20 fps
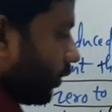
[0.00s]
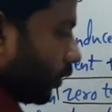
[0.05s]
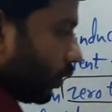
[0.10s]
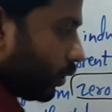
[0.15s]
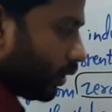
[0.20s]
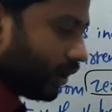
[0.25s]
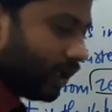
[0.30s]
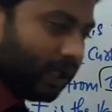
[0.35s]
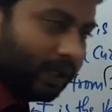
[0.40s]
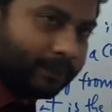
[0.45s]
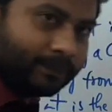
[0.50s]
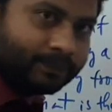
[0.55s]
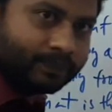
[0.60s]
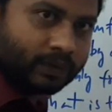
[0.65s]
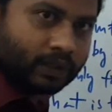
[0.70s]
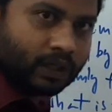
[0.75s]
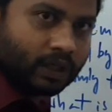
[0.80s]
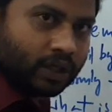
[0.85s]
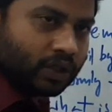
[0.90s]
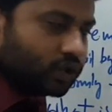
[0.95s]

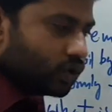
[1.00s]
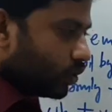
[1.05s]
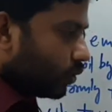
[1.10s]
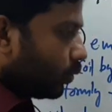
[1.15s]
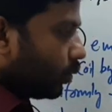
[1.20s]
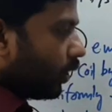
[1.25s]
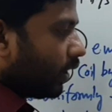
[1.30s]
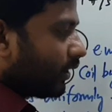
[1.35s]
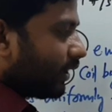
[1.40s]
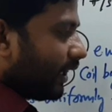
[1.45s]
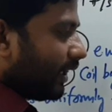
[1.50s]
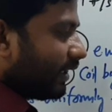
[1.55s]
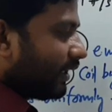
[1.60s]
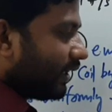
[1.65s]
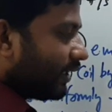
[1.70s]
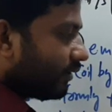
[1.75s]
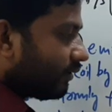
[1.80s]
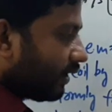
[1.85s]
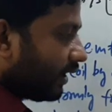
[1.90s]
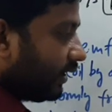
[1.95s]
Okay. So what I
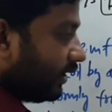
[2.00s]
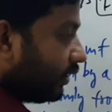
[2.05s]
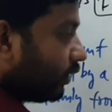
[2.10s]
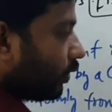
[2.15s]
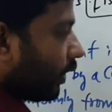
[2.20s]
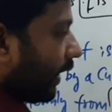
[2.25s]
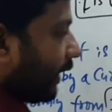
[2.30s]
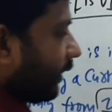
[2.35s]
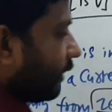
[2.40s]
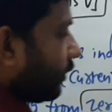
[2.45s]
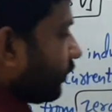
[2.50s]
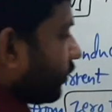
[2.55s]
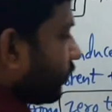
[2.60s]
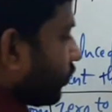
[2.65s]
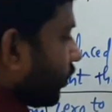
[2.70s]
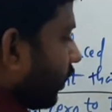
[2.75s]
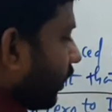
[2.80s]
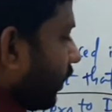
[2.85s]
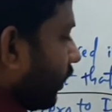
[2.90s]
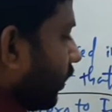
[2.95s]
can write into I?
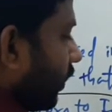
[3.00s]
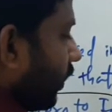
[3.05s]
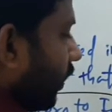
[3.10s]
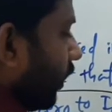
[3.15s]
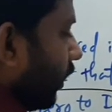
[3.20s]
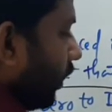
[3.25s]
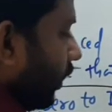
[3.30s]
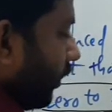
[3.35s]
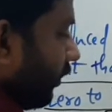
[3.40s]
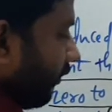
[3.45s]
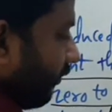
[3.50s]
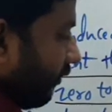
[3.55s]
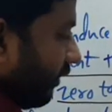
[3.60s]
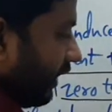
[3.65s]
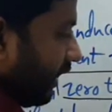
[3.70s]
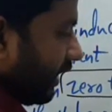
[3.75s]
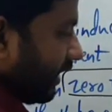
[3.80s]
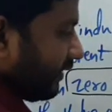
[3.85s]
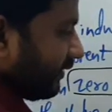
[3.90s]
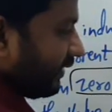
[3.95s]
Sorry.
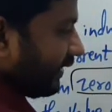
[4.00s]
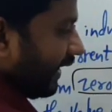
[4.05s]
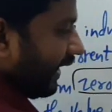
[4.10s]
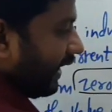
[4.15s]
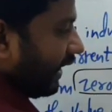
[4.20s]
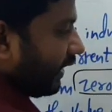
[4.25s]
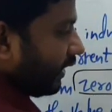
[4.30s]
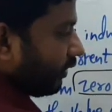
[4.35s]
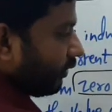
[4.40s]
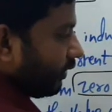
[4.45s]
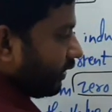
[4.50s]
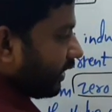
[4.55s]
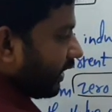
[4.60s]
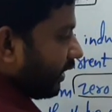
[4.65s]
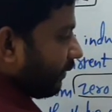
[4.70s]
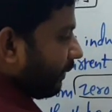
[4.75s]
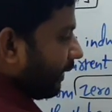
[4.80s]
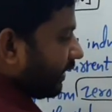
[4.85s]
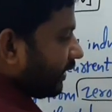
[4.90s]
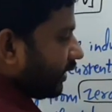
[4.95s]
V is L into di
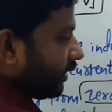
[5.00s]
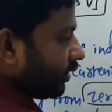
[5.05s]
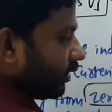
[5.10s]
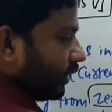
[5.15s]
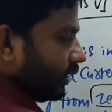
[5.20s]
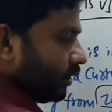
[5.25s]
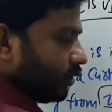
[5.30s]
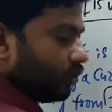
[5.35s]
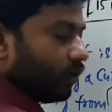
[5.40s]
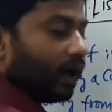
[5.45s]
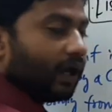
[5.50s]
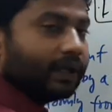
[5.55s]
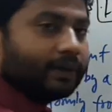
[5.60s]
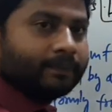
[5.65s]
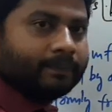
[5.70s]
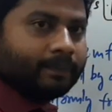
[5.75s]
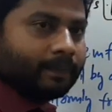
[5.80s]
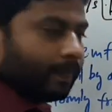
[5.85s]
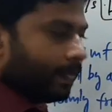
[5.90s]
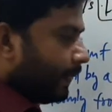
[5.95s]
by dt into I.
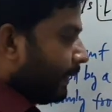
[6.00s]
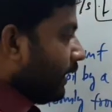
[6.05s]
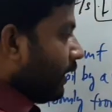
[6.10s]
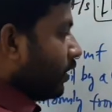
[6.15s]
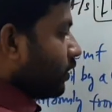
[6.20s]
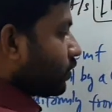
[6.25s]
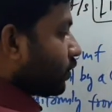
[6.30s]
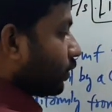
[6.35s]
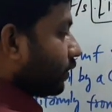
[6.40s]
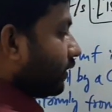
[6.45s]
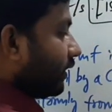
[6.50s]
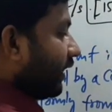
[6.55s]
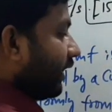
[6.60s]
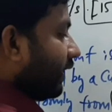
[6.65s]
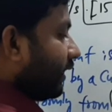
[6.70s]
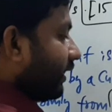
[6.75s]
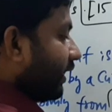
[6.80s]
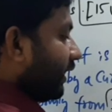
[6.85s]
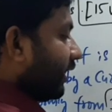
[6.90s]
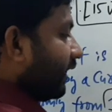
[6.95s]
So
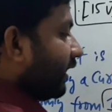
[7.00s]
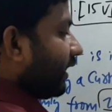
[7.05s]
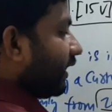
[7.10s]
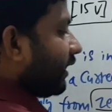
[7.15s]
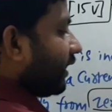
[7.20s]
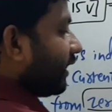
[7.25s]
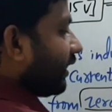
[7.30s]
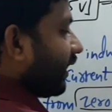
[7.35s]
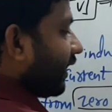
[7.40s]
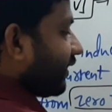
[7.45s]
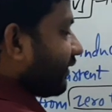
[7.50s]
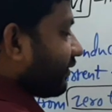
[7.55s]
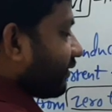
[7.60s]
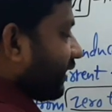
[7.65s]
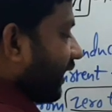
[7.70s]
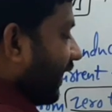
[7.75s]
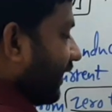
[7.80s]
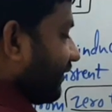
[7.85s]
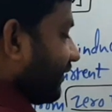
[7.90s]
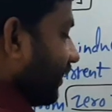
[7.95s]
dt gets
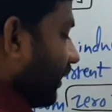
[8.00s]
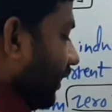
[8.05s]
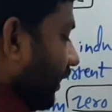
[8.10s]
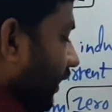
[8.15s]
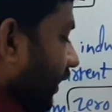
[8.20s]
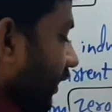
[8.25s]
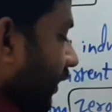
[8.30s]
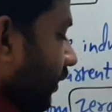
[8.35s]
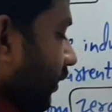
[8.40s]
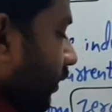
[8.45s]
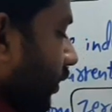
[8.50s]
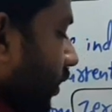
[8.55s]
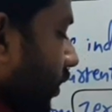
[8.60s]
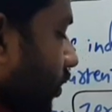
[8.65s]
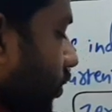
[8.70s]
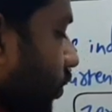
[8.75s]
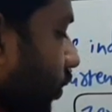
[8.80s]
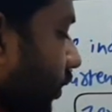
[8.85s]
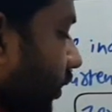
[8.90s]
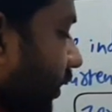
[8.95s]
cancelled here.
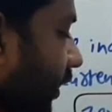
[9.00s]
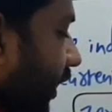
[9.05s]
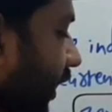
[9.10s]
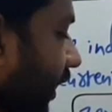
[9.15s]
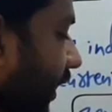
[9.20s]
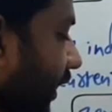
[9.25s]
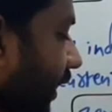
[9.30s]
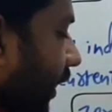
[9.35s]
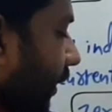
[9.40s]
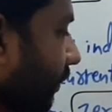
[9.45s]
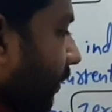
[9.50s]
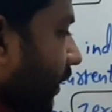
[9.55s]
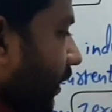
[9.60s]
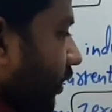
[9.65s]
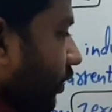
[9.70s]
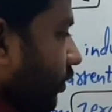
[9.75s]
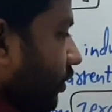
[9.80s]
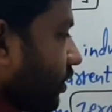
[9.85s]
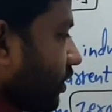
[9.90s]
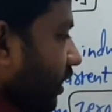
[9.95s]
So
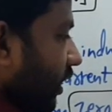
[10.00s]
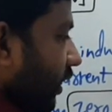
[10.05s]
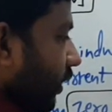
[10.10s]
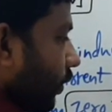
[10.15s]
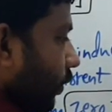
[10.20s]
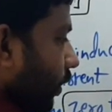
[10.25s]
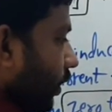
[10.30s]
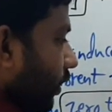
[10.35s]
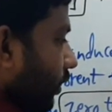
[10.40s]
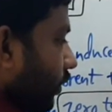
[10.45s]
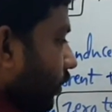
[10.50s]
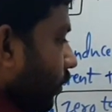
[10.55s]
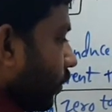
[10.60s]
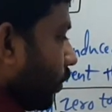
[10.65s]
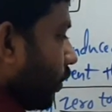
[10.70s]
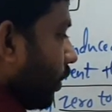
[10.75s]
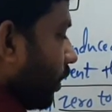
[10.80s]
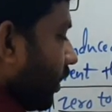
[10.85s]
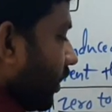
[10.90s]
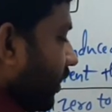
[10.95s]
dW is equal
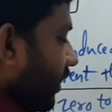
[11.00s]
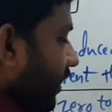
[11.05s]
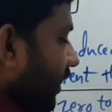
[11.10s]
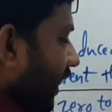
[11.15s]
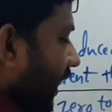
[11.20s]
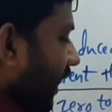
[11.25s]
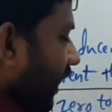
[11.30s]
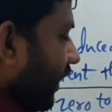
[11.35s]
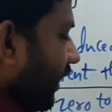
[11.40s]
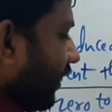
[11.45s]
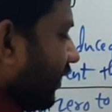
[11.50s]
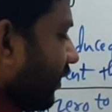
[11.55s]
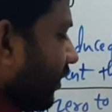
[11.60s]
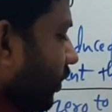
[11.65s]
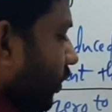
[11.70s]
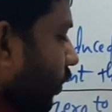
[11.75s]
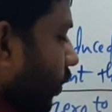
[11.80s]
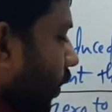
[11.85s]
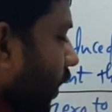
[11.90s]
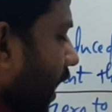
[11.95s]
to L
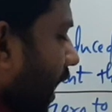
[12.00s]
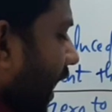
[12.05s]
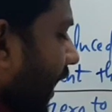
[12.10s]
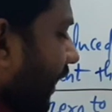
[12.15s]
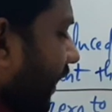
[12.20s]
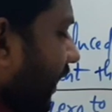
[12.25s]
into I